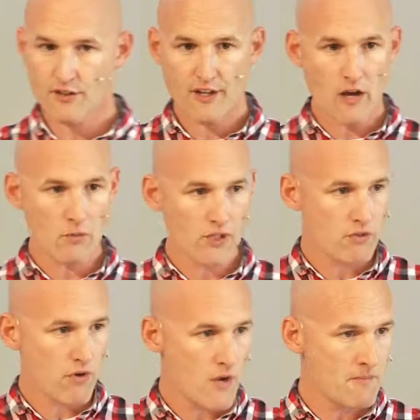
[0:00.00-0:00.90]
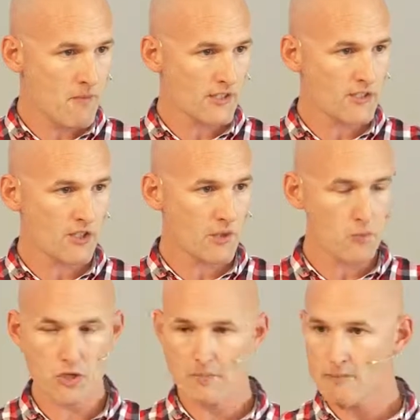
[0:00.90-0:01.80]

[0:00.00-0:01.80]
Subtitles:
you think, I want to grow in my discipleship.